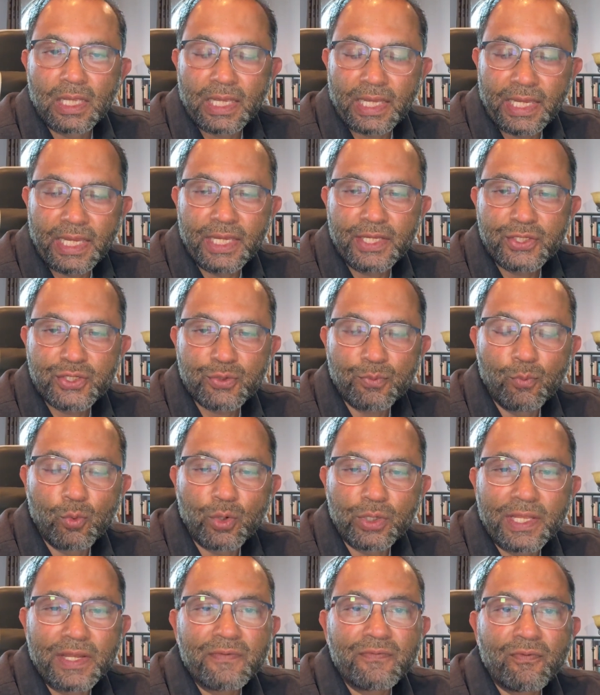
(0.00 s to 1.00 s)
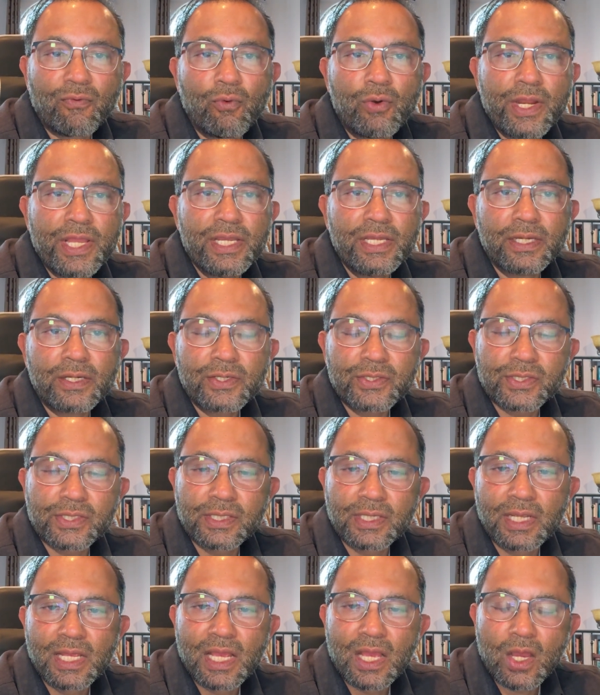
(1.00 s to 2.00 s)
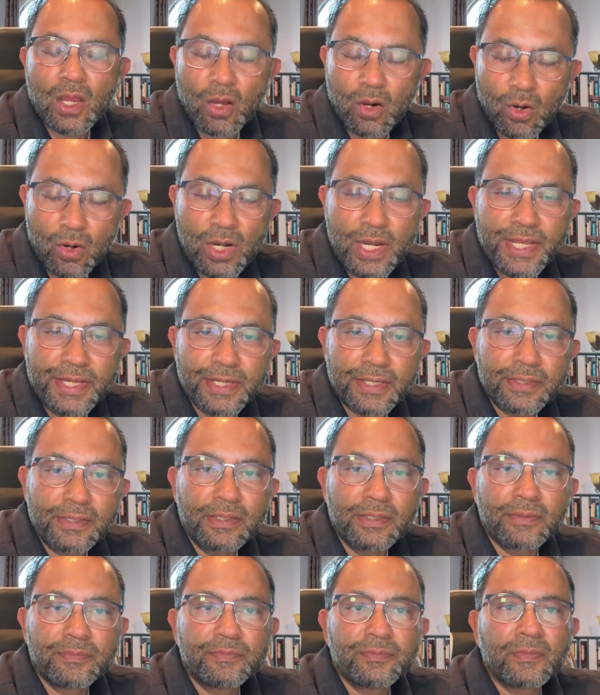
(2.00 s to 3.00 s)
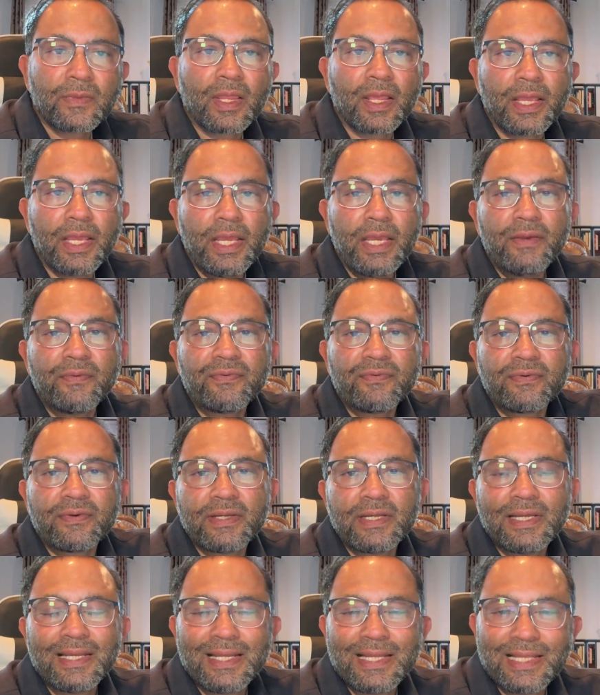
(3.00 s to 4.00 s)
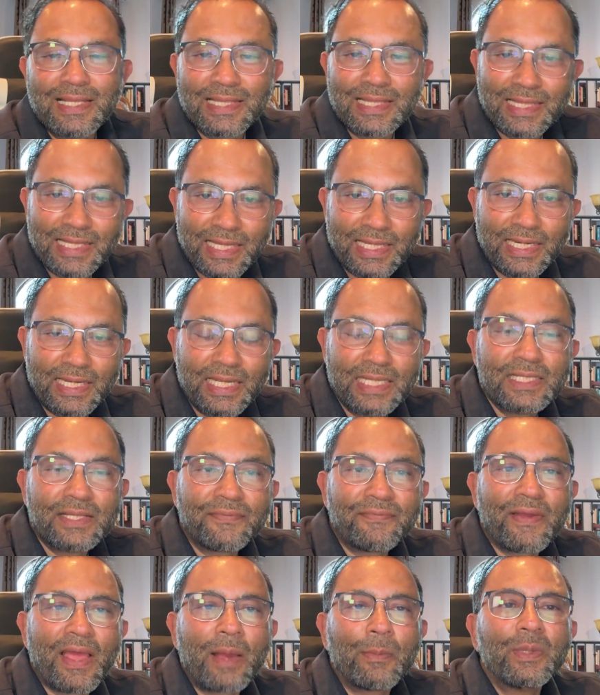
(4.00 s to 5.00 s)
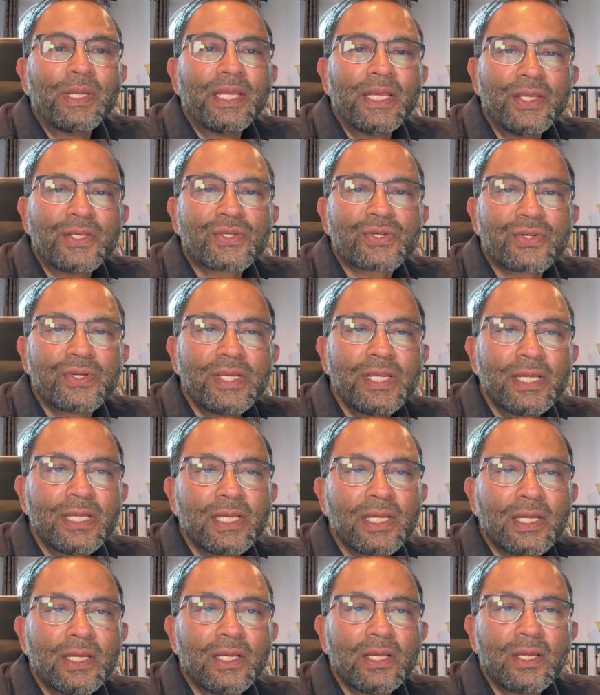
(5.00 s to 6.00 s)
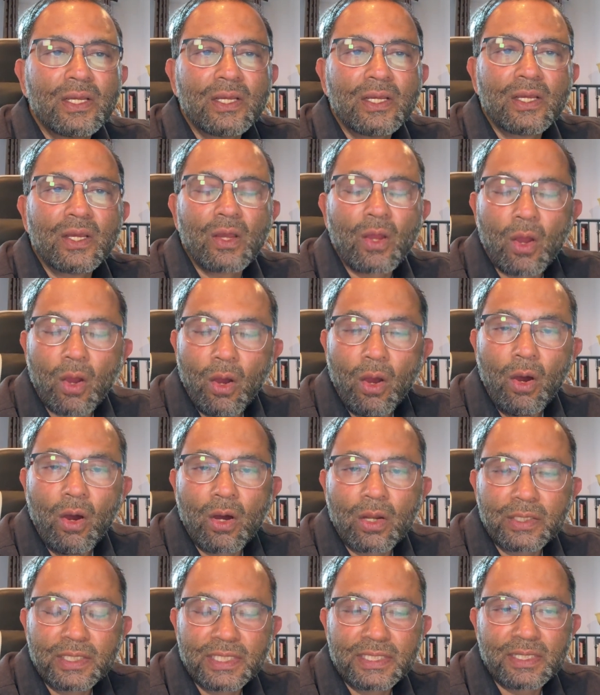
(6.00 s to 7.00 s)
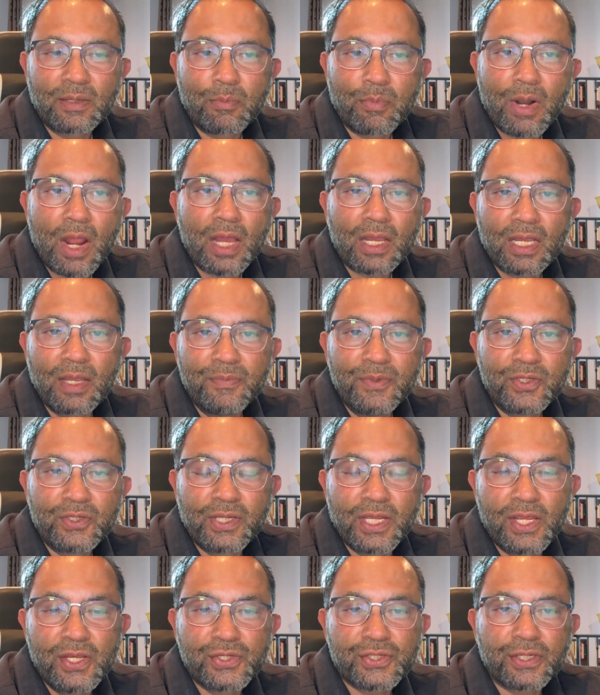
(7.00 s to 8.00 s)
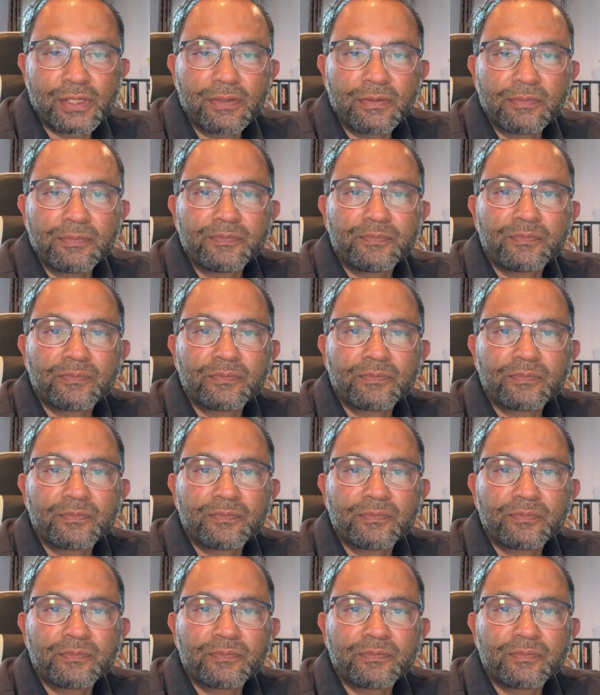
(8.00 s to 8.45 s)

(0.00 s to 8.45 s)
age more than 40 years earlier if there is a family history or there's a BRCA mutation.